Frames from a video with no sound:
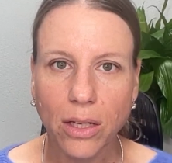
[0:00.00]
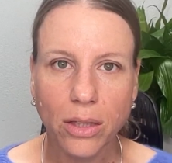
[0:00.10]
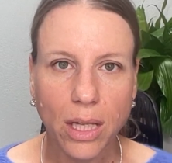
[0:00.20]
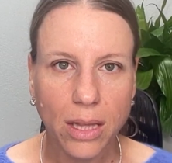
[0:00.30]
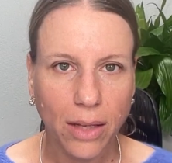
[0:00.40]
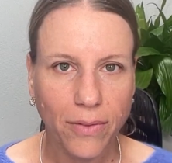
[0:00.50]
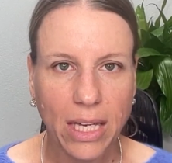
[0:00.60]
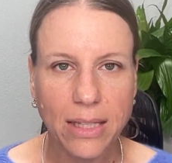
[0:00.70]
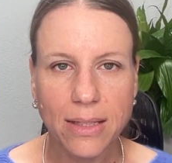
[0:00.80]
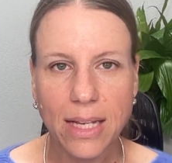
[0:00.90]
and living in
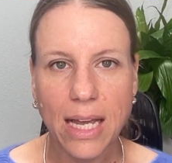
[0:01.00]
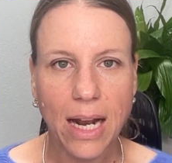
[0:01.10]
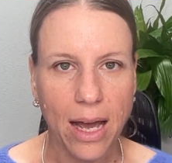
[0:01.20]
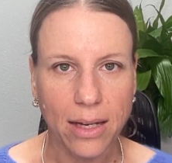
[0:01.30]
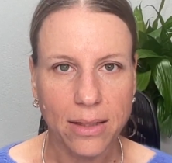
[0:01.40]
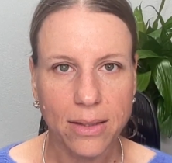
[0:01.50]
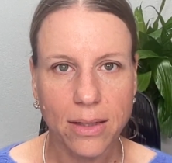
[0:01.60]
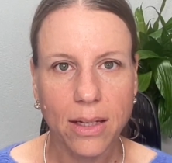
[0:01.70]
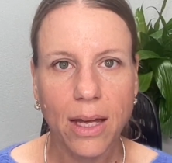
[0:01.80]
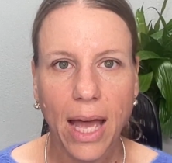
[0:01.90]
state X,
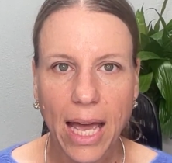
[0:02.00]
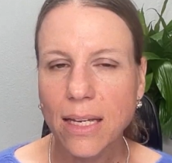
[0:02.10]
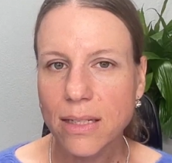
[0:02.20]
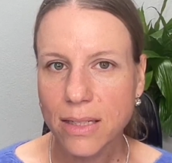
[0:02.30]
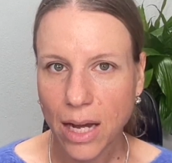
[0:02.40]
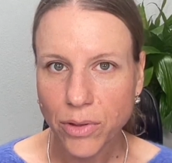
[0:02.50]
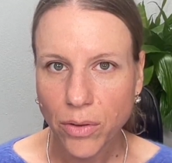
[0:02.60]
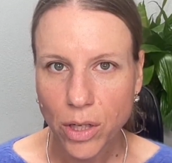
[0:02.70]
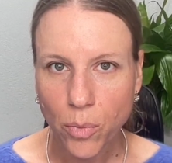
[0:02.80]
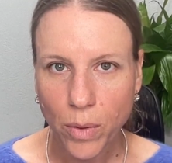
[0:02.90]
Hank
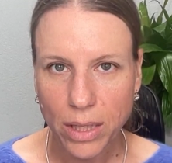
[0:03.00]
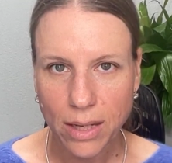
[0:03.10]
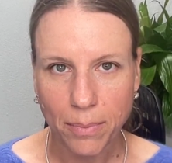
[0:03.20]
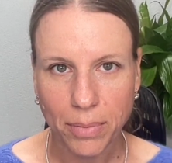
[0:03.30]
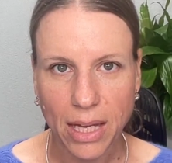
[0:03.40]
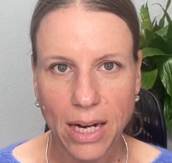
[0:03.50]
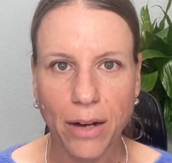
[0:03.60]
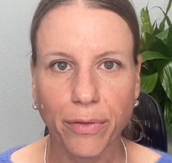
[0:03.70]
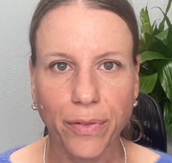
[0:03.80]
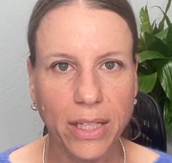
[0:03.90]
downloaded a will template
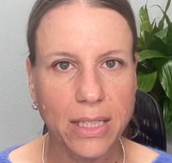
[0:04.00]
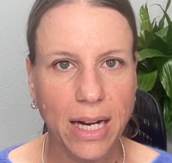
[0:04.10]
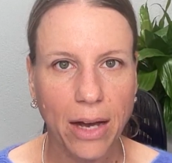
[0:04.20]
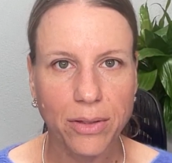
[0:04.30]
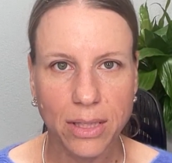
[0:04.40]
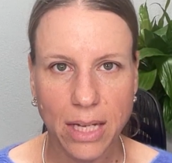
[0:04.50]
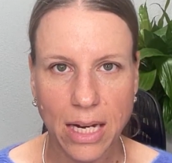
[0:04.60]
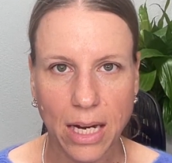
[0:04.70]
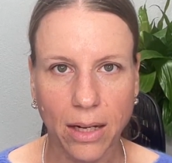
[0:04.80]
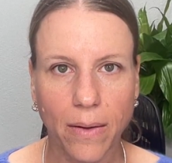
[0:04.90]
and filled it out
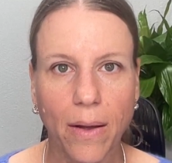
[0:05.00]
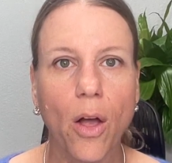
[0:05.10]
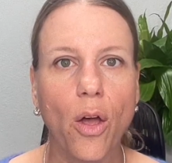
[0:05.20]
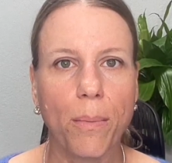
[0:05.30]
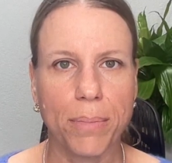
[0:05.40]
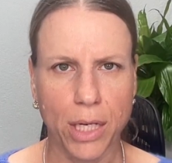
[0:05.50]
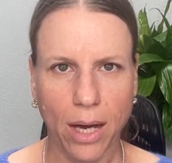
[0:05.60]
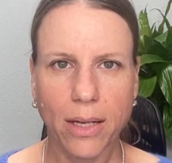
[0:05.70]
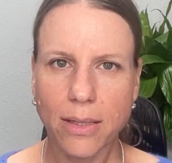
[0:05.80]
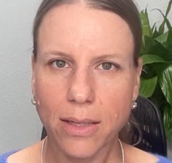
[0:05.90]
stating,
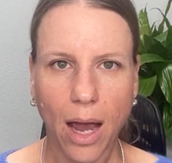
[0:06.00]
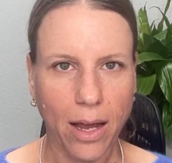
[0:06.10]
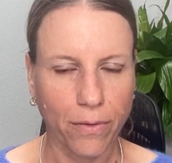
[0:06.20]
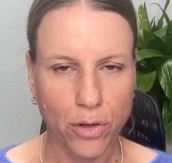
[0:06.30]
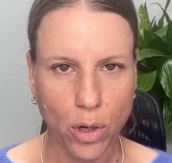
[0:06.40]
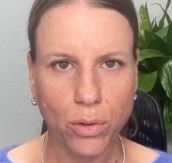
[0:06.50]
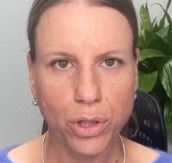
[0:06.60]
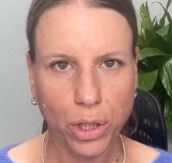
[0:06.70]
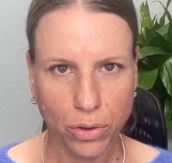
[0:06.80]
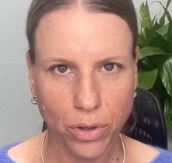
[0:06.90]
"Because I have no
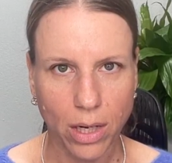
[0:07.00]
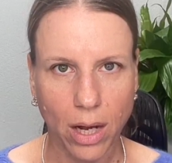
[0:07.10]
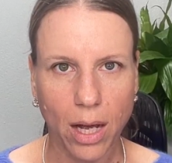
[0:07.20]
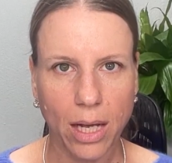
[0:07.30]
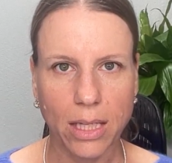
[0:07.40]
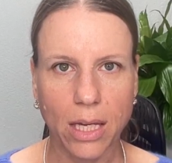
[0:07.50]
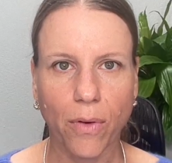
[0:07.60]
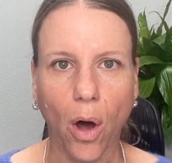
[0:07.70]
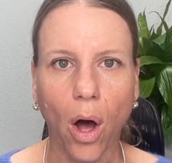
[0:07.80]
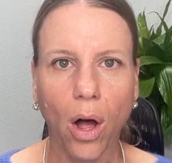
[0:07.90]
children, I leave
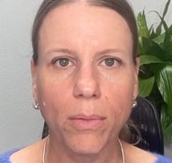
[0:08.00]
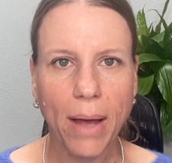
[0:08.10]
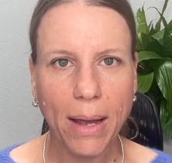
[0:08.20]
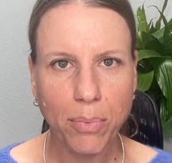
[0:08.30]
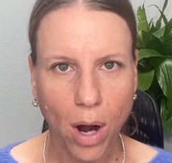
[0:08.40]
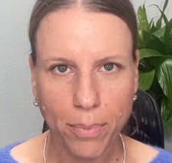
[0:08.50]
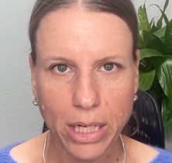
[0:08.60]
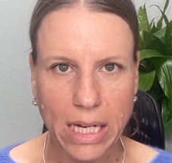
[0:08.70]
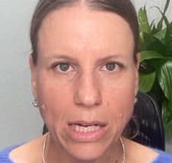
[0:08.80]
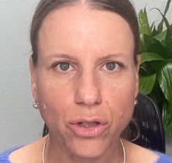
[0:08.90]
all my
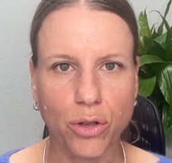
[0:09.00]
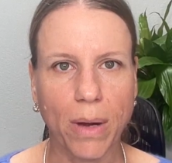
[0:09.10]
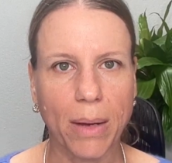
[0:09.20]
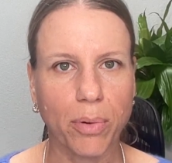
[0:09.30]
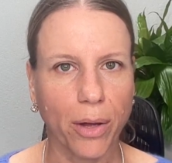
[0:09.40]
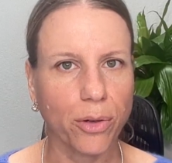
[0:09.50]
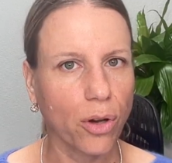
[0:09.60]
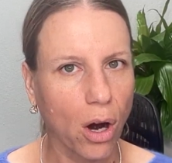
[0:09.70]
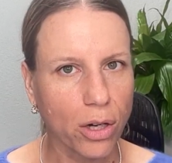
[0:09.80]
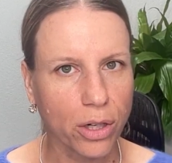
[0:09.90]
property to my brother
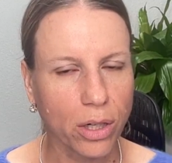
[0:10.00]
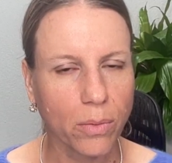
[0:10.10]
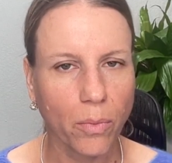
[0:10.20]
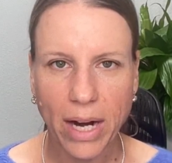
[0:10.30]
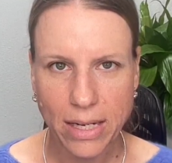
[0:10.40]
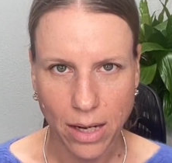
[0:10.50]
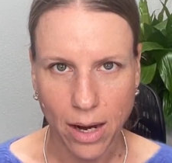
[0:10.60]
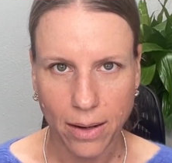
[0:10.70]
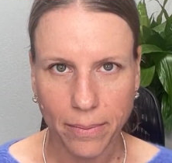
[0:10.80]
Carter when I die."